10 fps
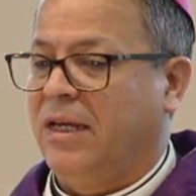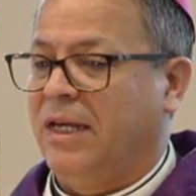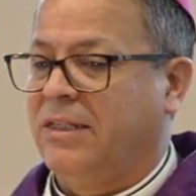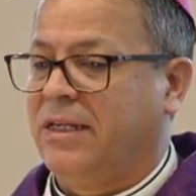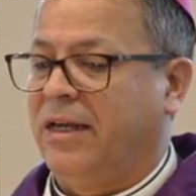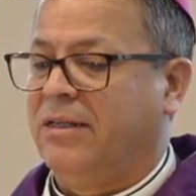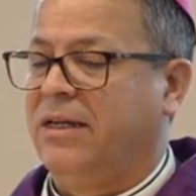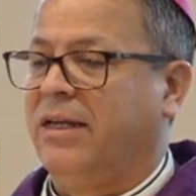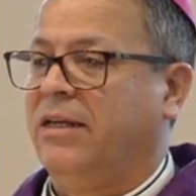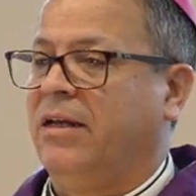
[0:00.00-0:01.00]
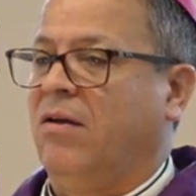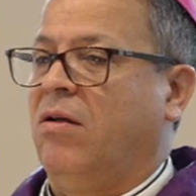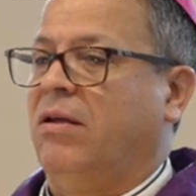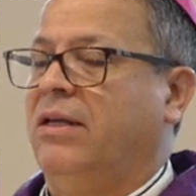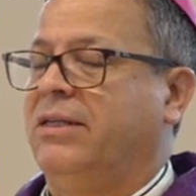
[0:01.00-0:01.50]
it's
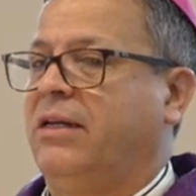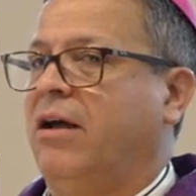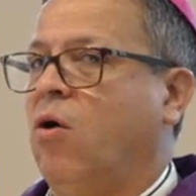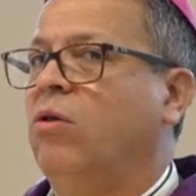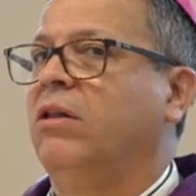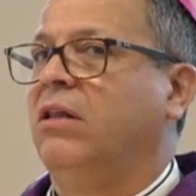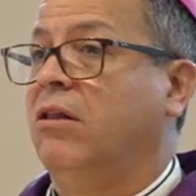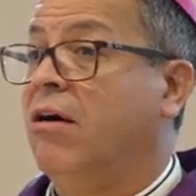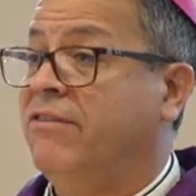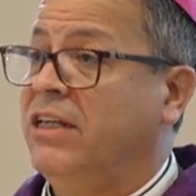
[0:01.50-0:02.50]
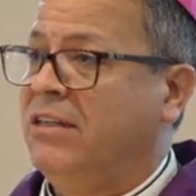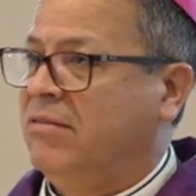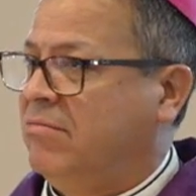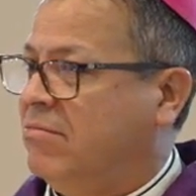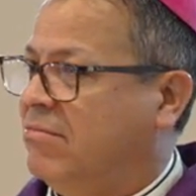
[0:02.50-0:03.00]
an
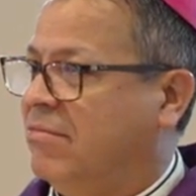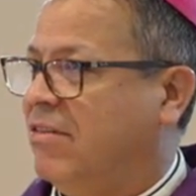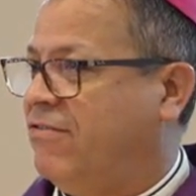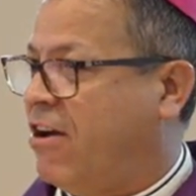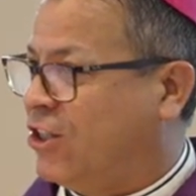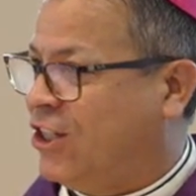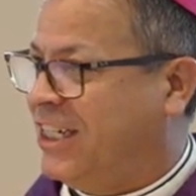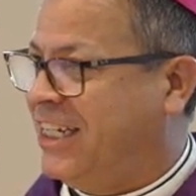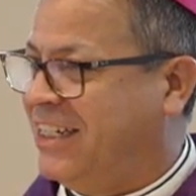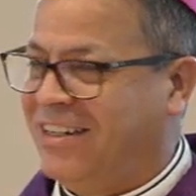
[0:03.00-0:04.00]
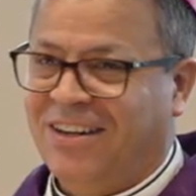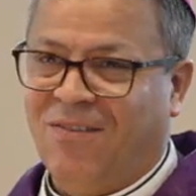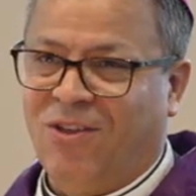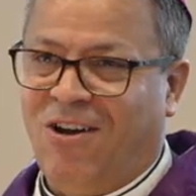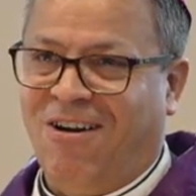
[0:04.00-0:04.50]
all-loving functioning
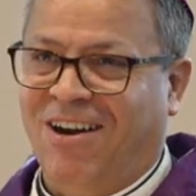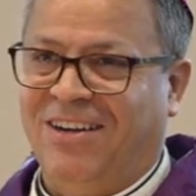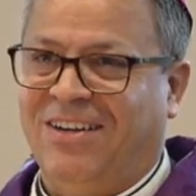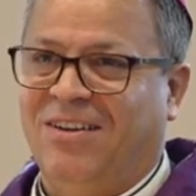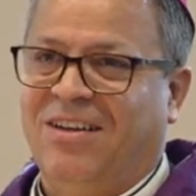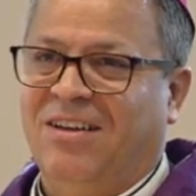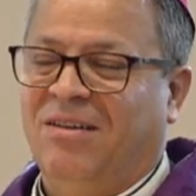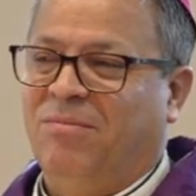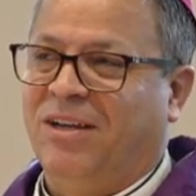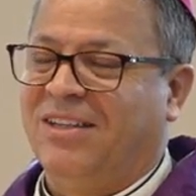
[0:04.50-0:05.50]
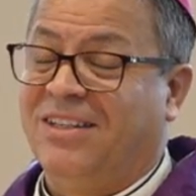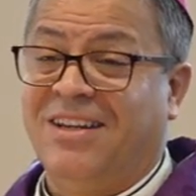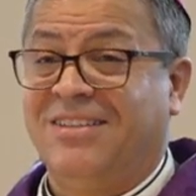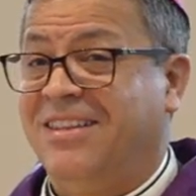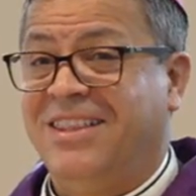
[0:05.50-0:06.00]
of the heart because it
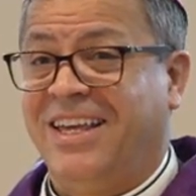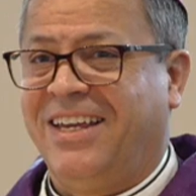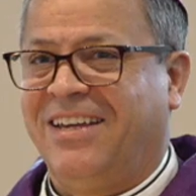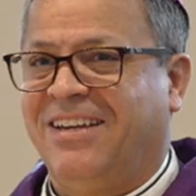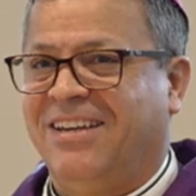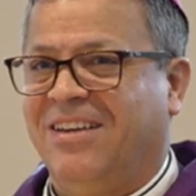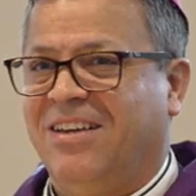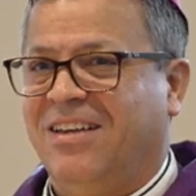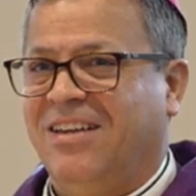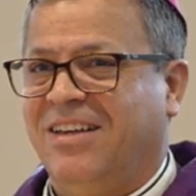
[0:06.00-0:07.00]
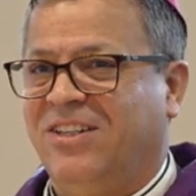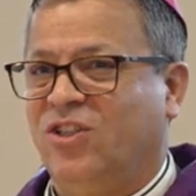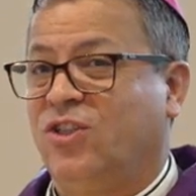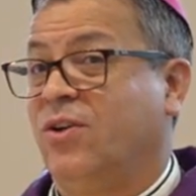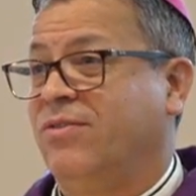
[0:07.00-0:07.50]
doesn't think. It
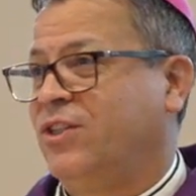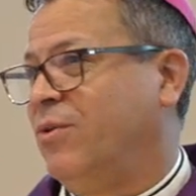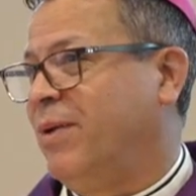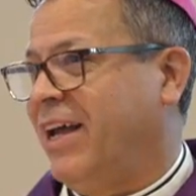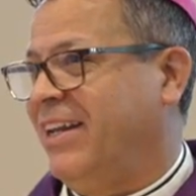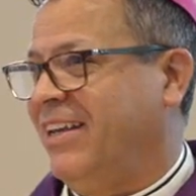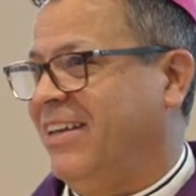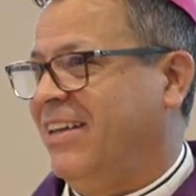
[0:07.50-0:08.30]
just serves your body.